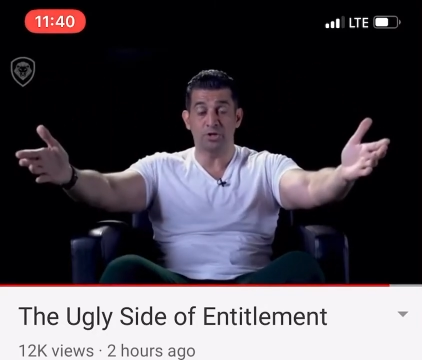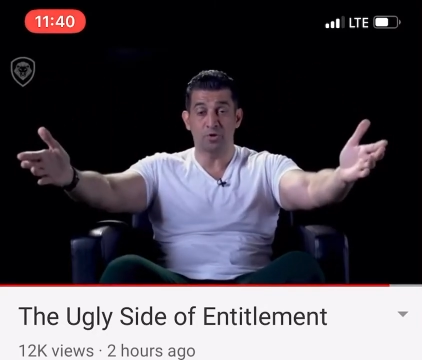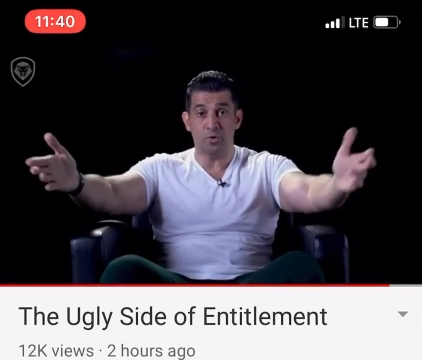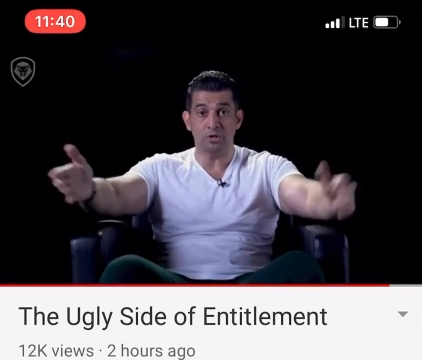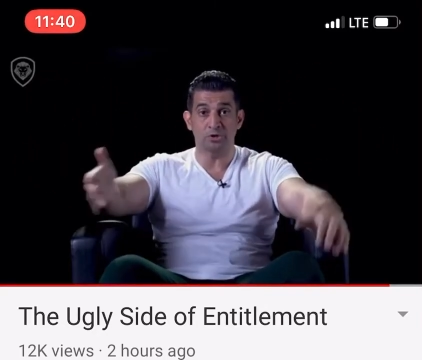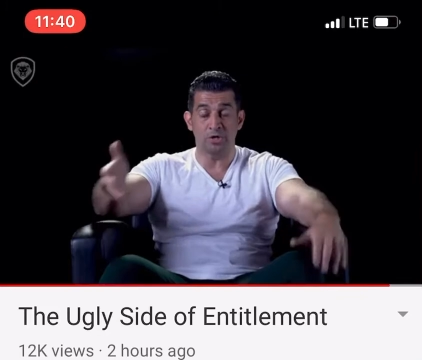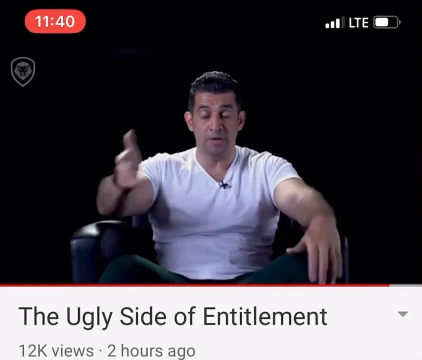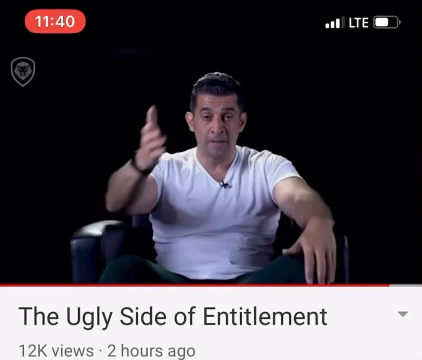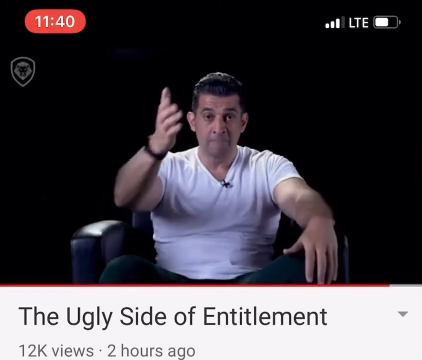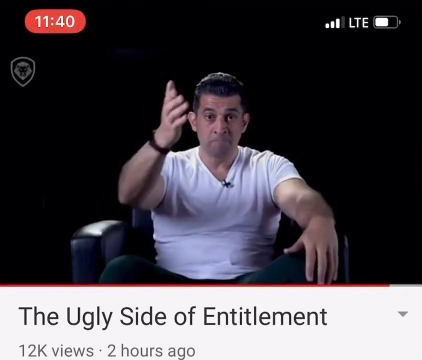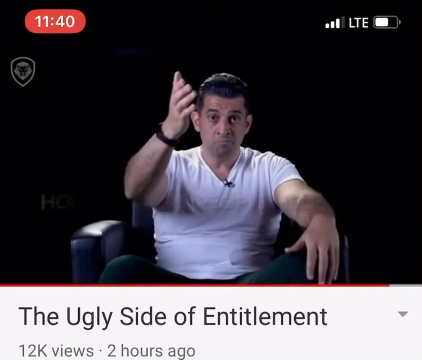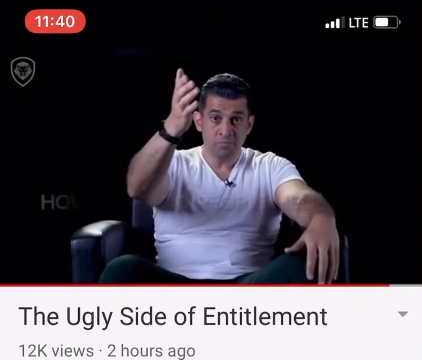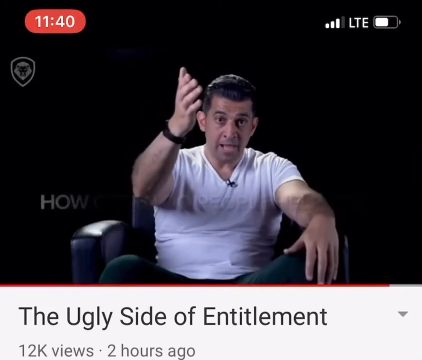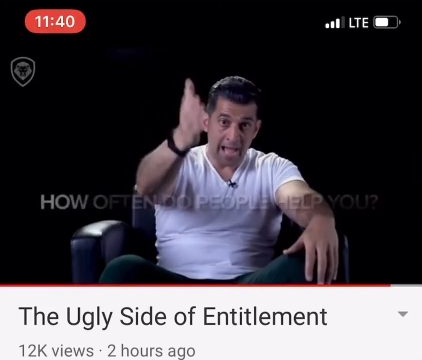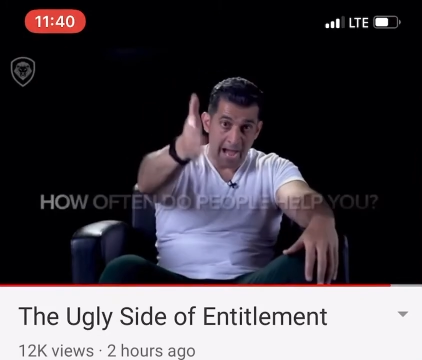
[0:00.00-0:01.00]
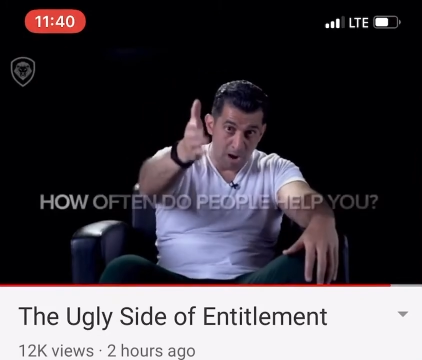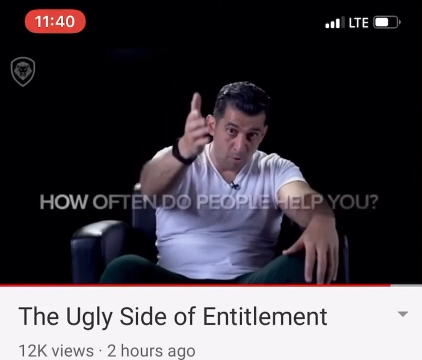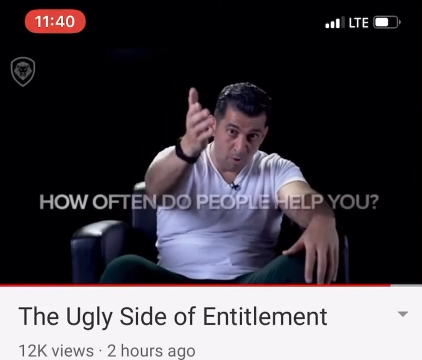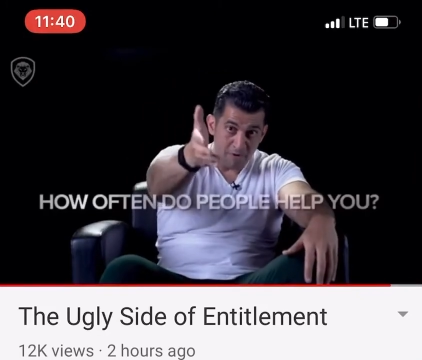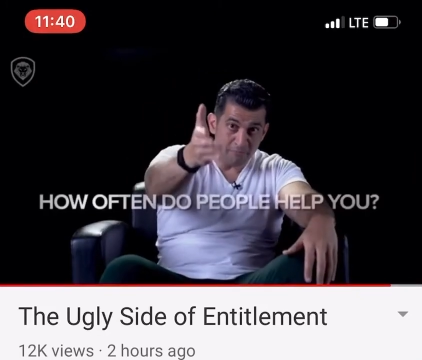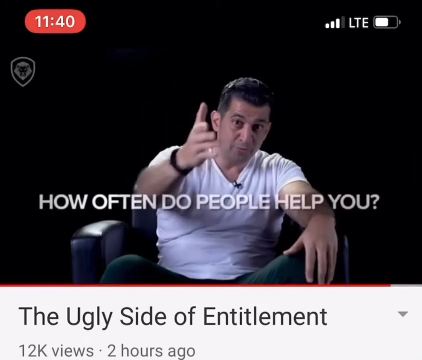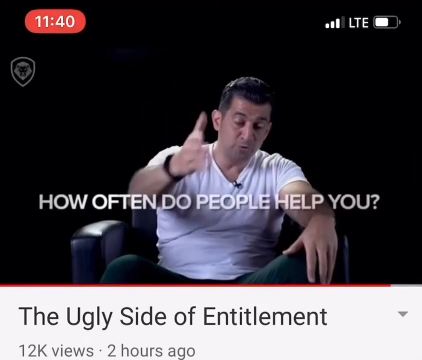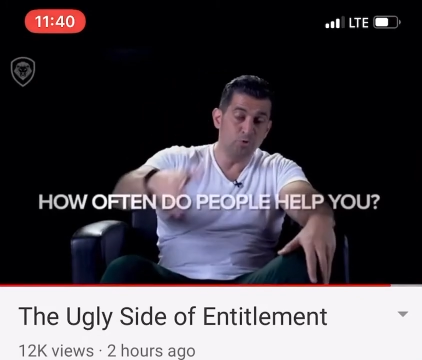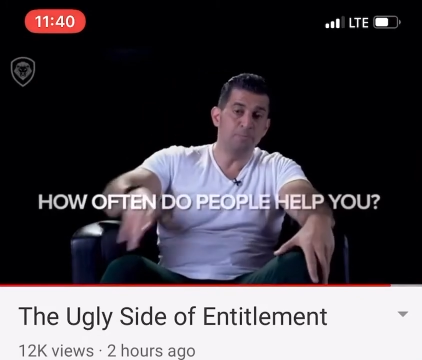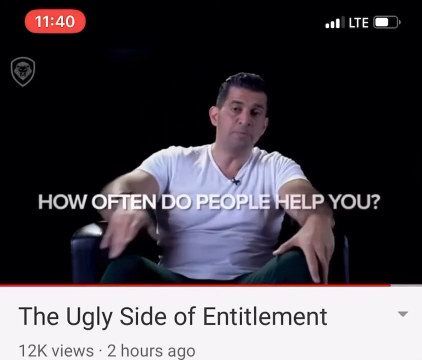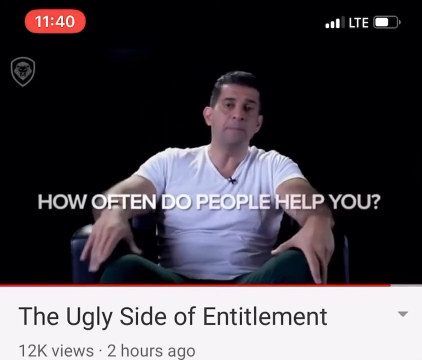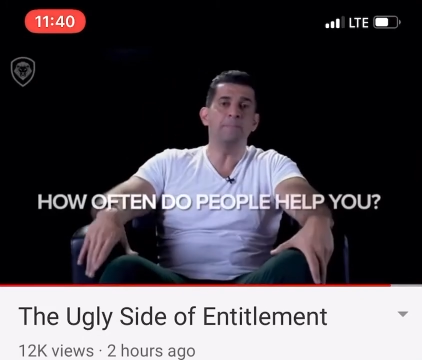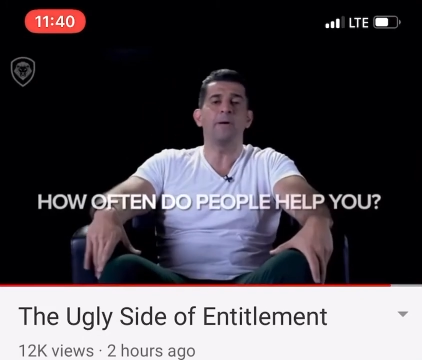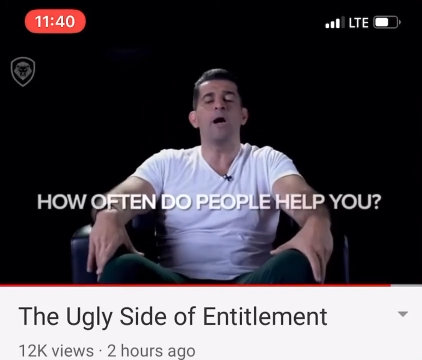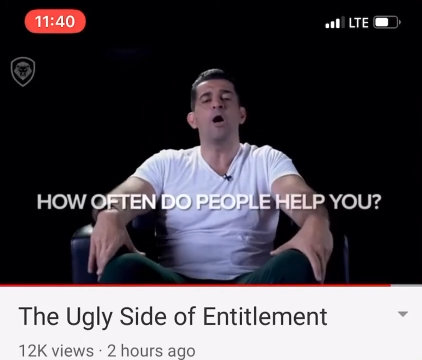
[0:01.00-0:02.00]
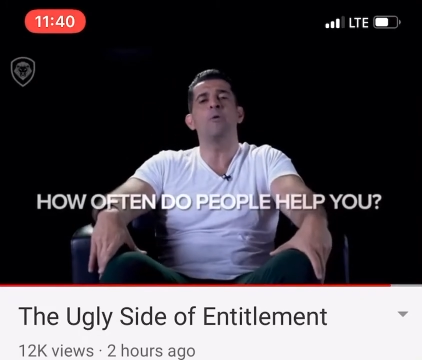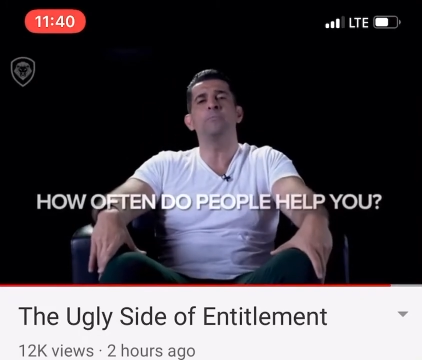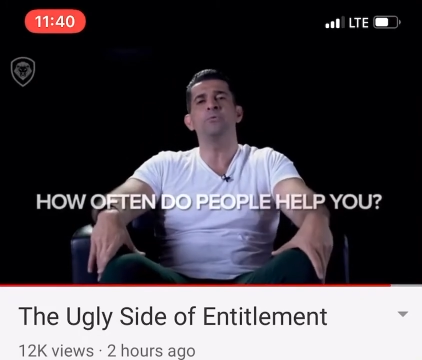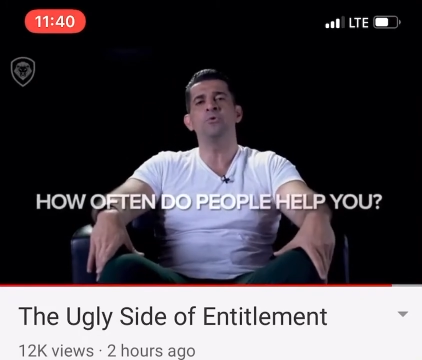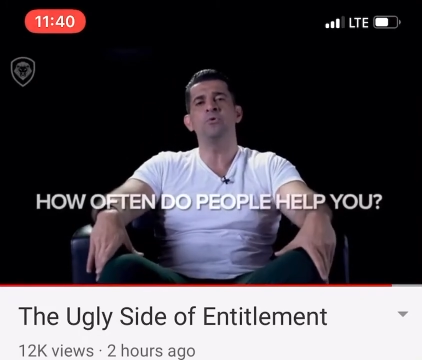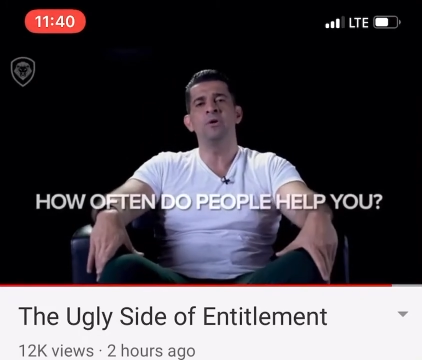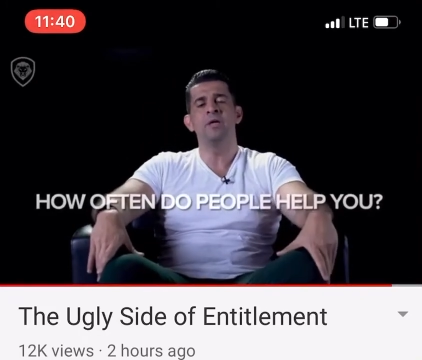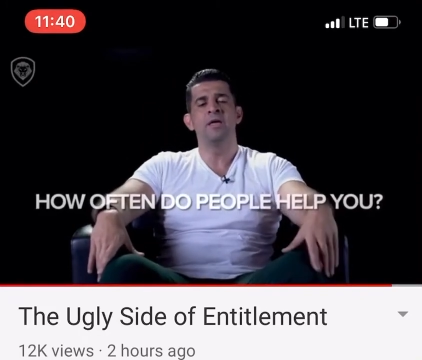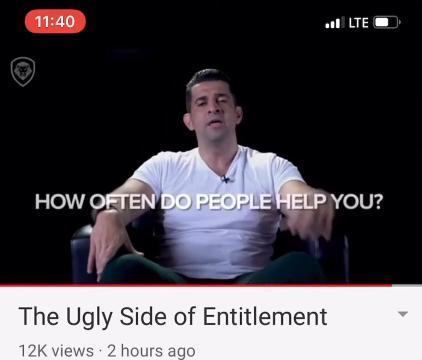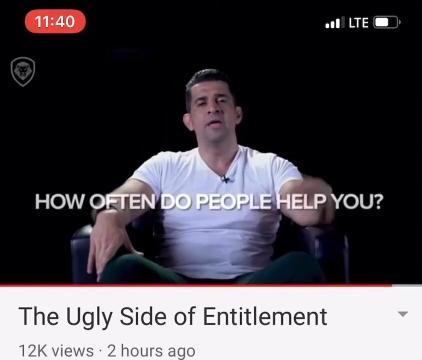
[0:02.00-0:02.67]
the question, how often do people help you?